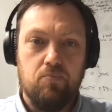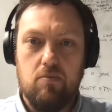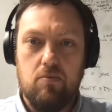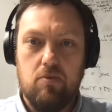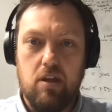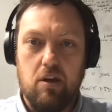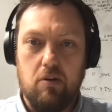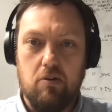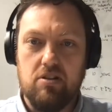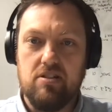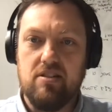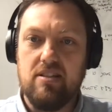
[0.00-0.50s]

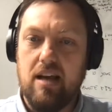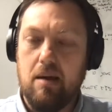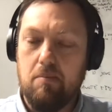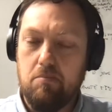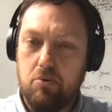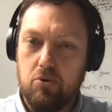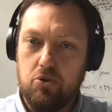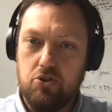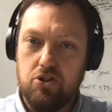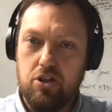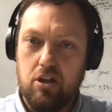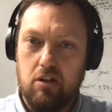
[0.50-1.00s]
there are some
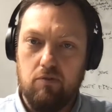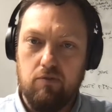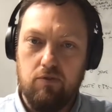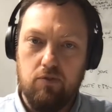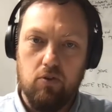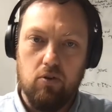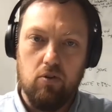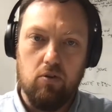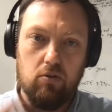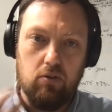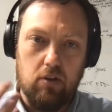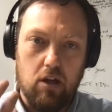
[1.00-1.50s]
pushing
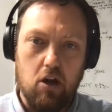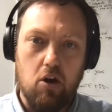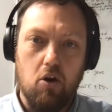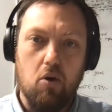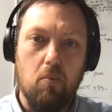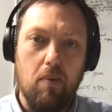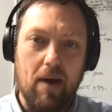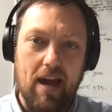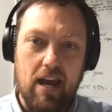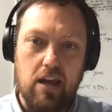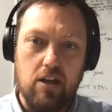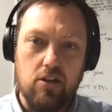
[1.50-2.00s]
for lower
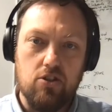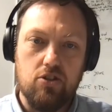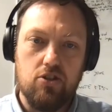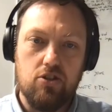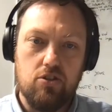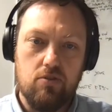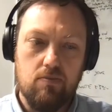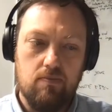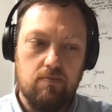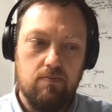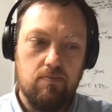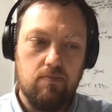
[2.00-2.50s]

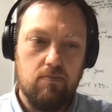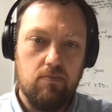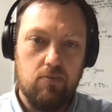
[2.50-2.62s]
wage